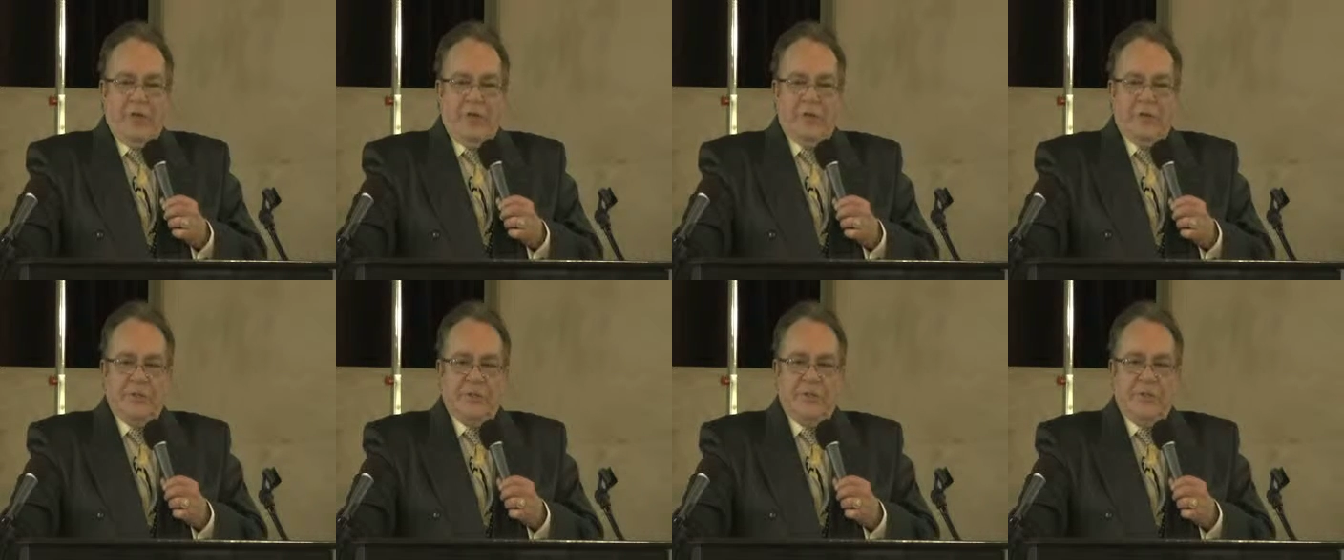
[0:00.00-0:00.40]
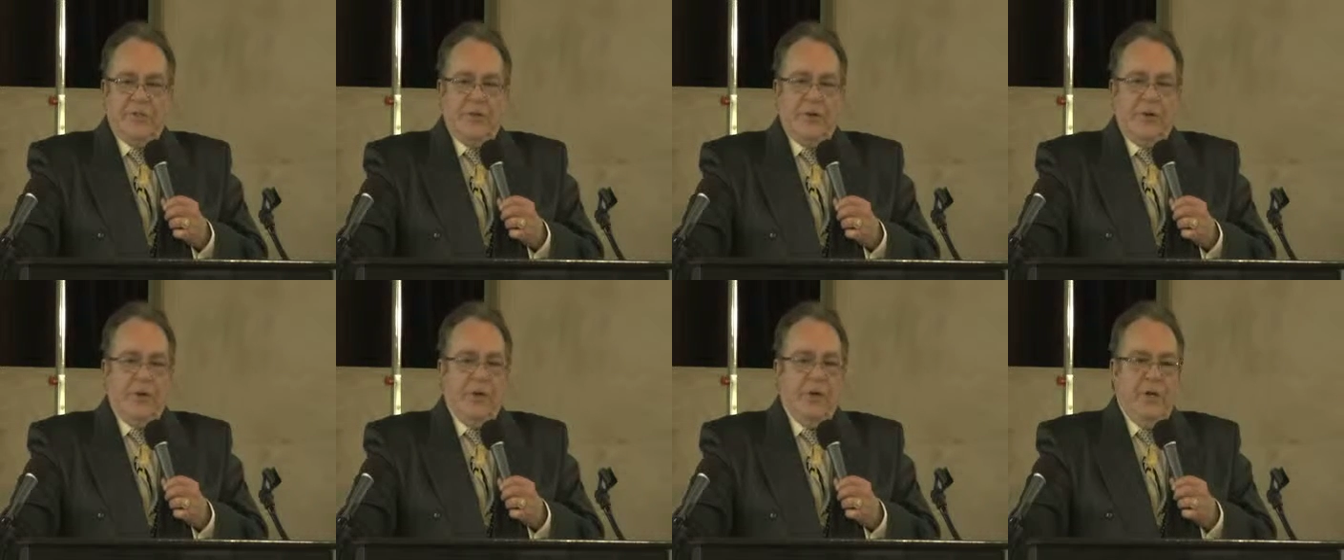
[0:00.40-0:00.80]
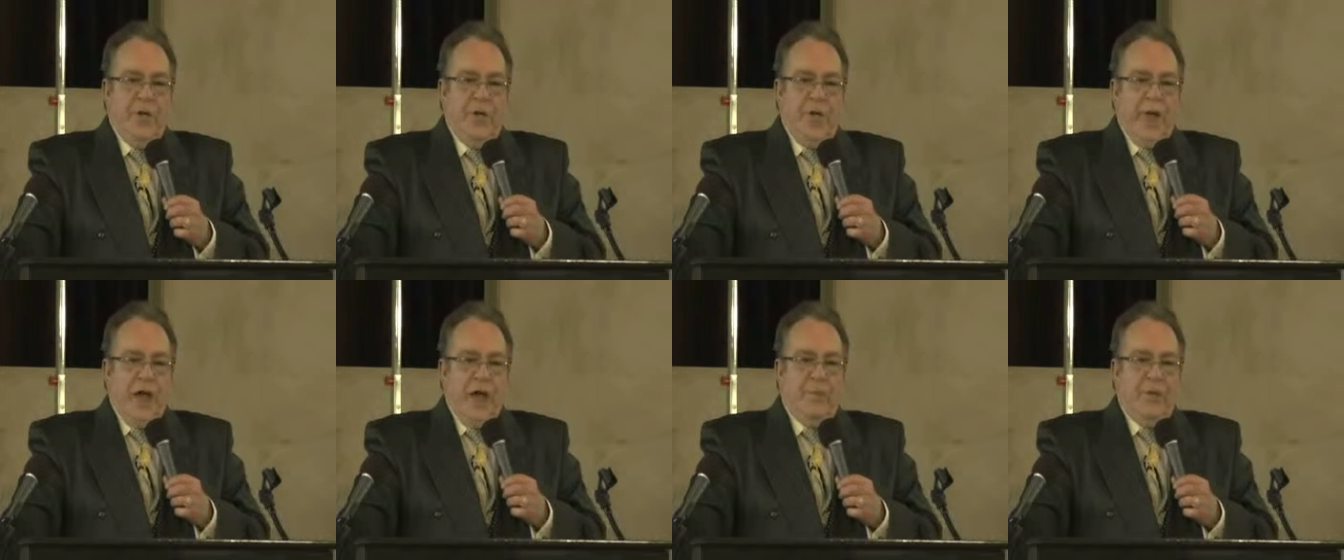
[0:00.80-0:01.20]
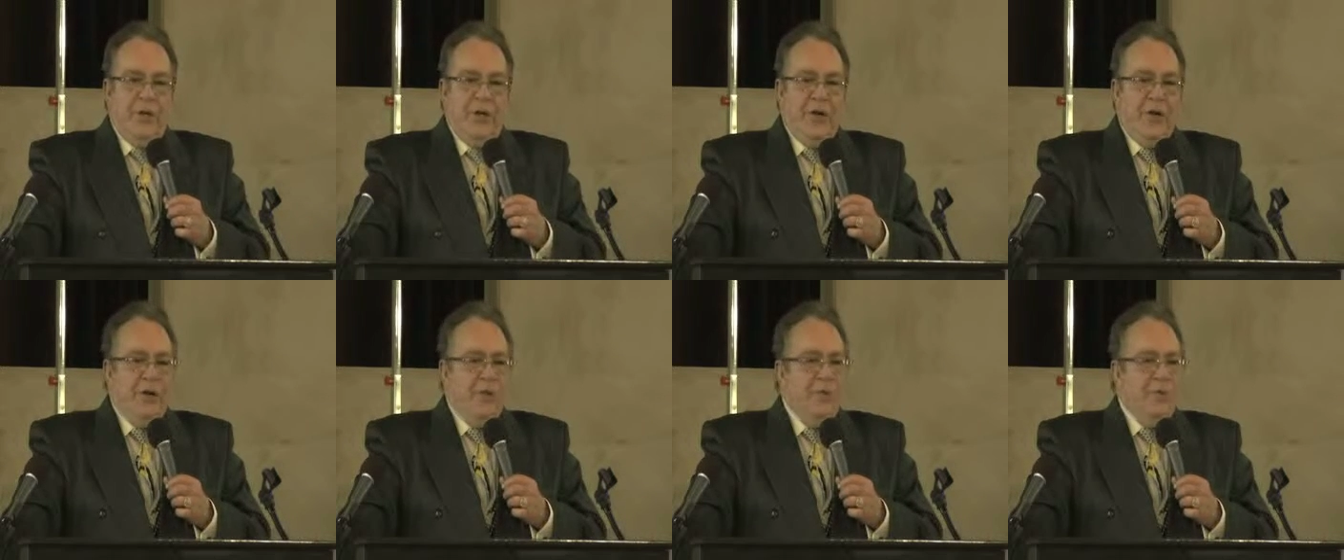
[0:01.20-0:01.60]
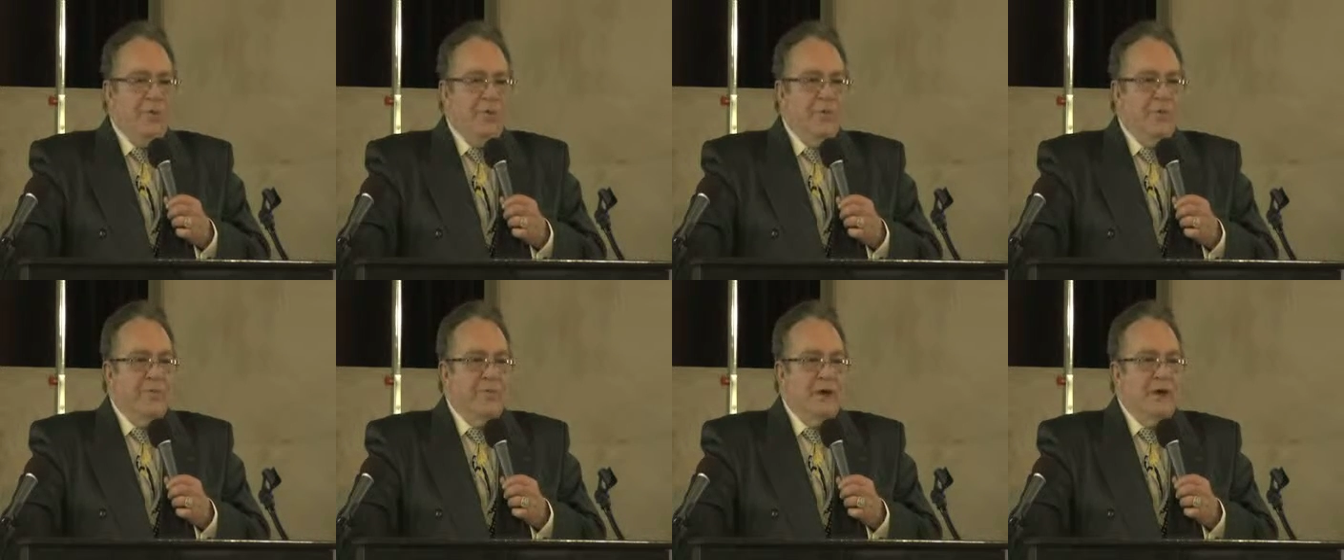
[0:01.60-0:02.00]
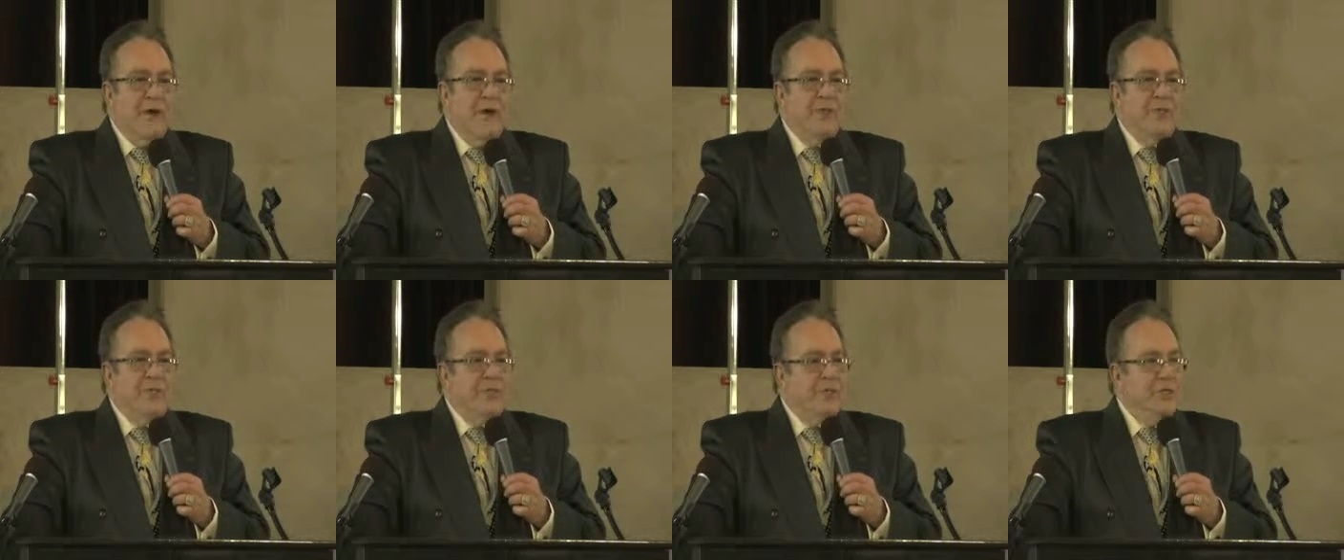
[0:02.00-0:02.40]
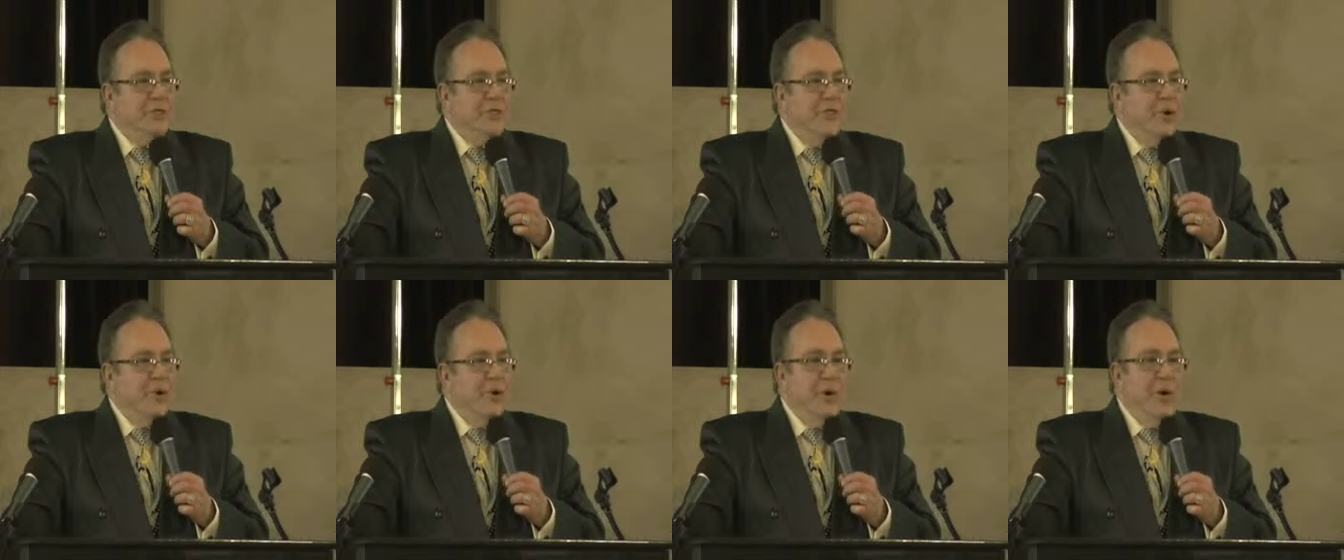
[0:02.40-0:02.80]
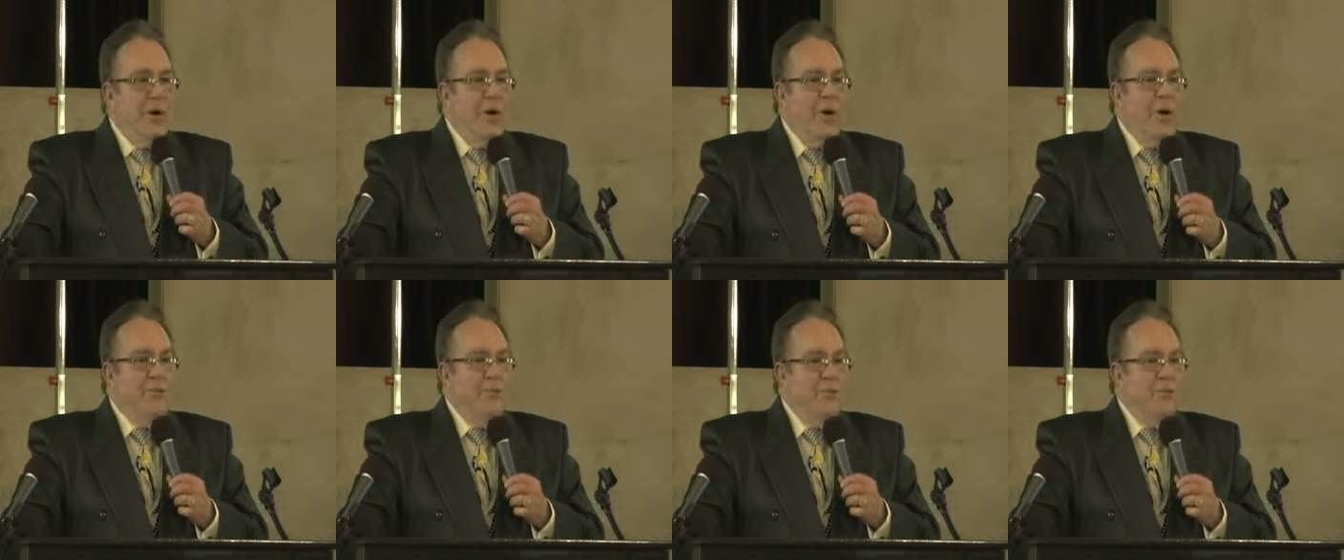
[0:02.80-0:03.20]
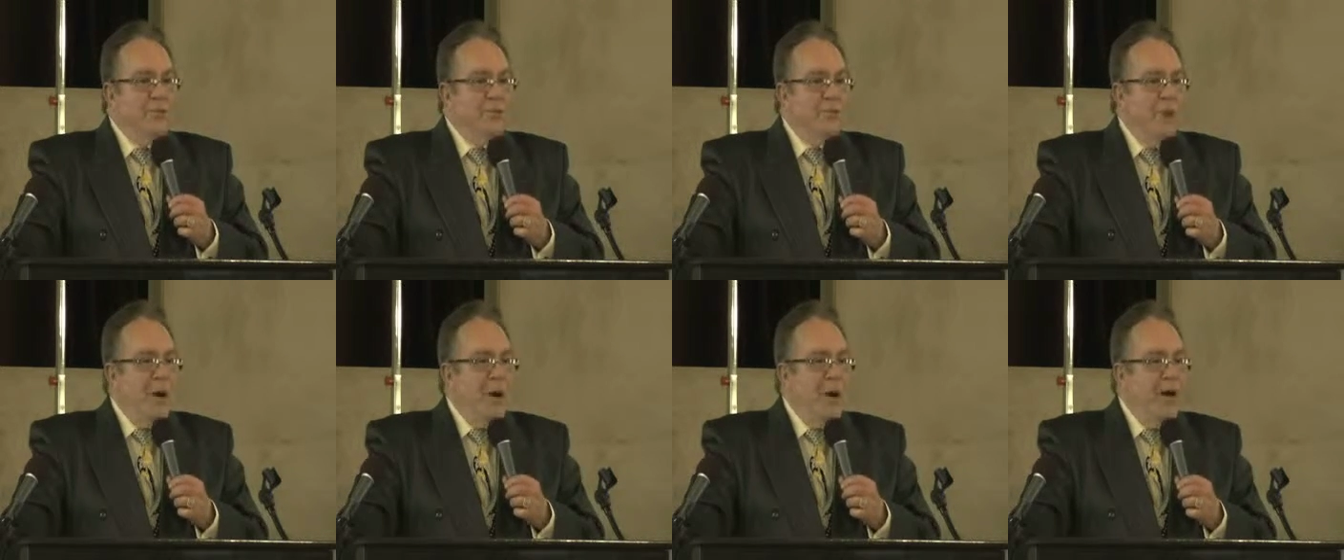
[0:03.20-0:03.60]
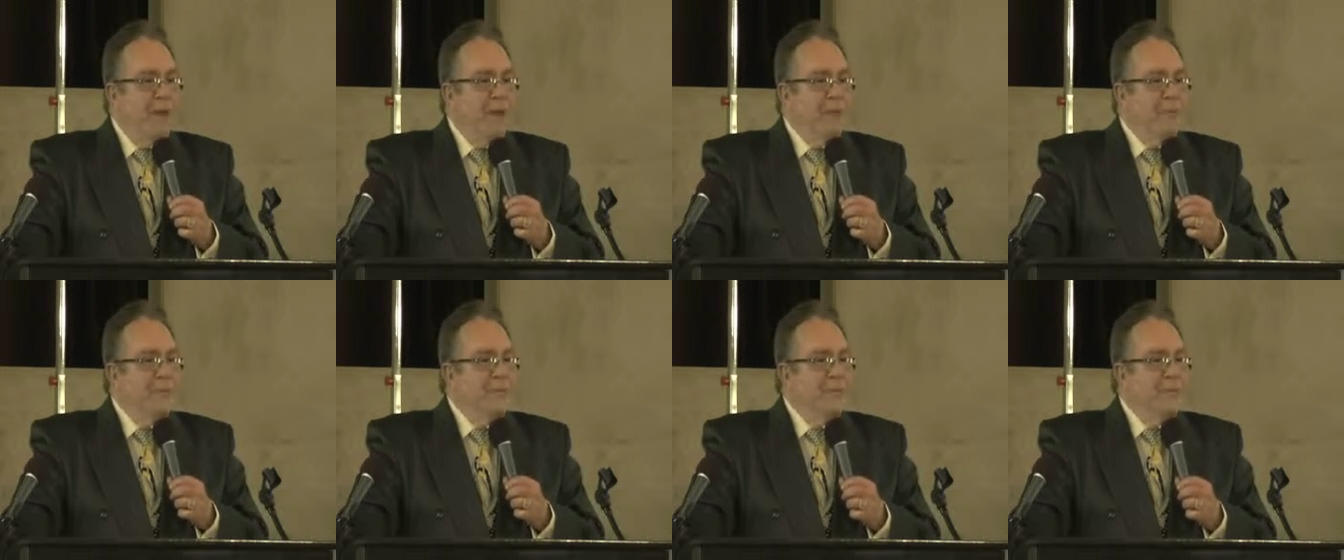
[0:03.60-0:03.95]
It's, how many know that Reverend Lacey is known all over this planet?